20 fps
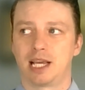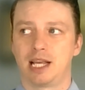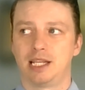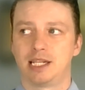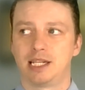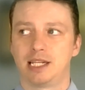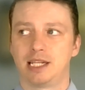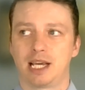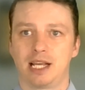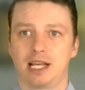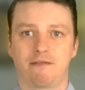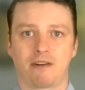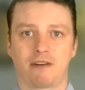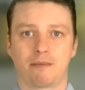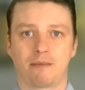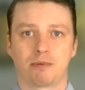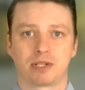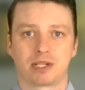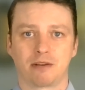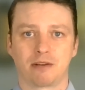80 to
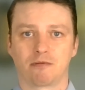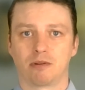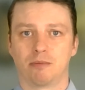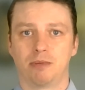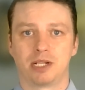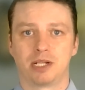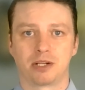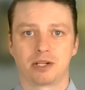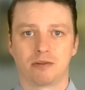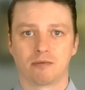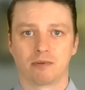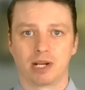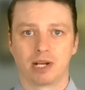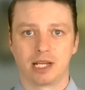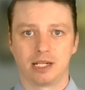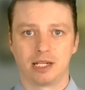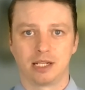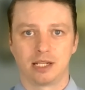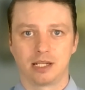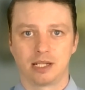85% remission
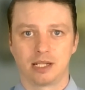rate